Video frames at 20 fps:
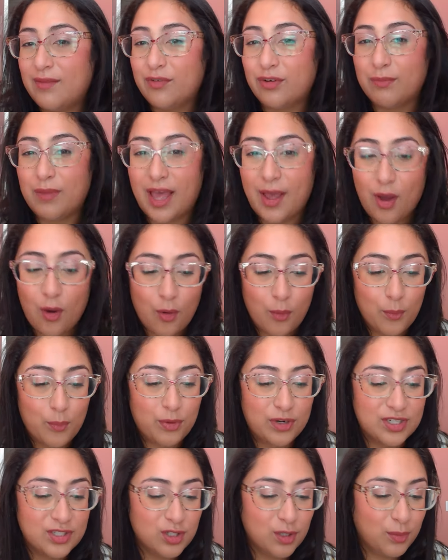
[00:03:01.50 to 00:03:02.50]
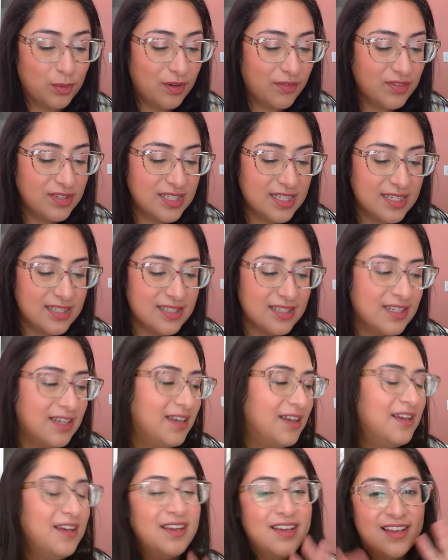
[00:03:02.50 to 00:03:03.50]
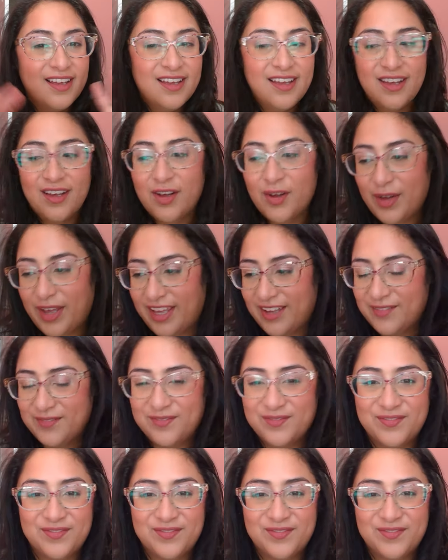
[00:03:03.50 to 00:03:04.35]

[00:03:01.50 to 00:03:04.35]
and from my own personal preferences. Okay,